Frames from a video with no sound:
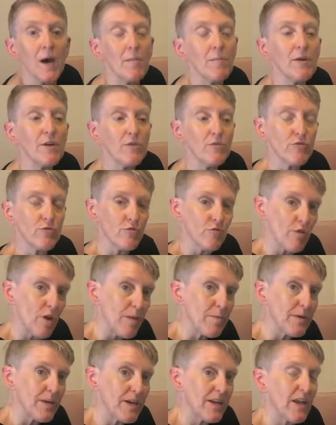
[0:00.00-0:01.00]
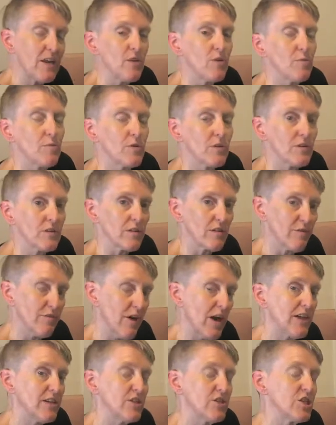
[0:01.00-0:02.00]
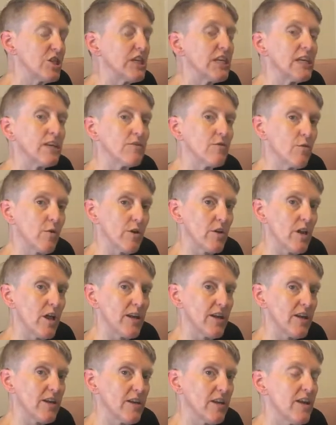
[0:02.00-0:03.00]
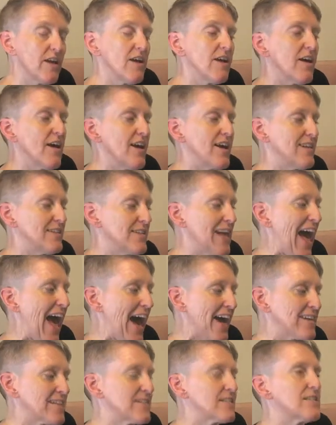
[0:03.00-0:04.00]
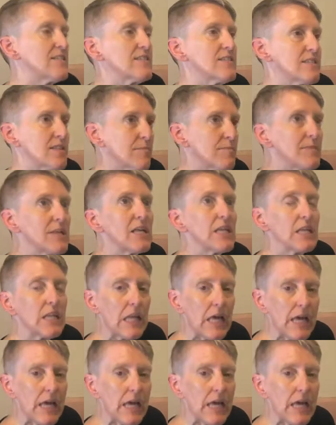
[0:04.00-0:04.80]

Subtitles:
but you scrub it and you put a little fine sheen of oil on it. It acts something